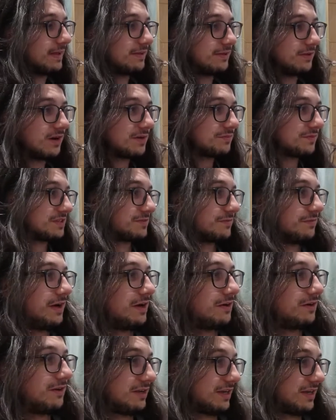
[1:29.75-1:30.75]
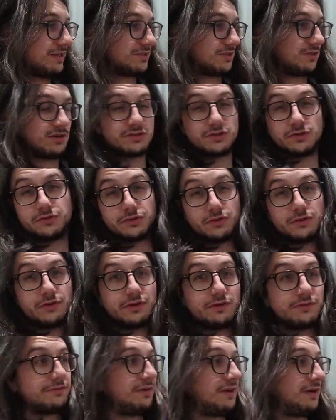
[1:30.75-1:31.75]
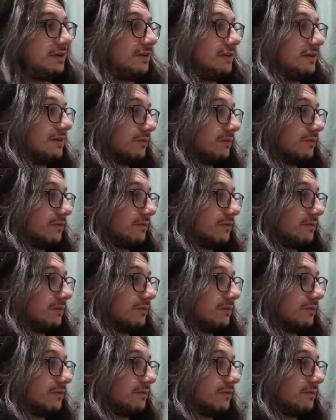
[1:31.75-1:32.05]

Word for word: You have this file, look, it's got a tutorial file.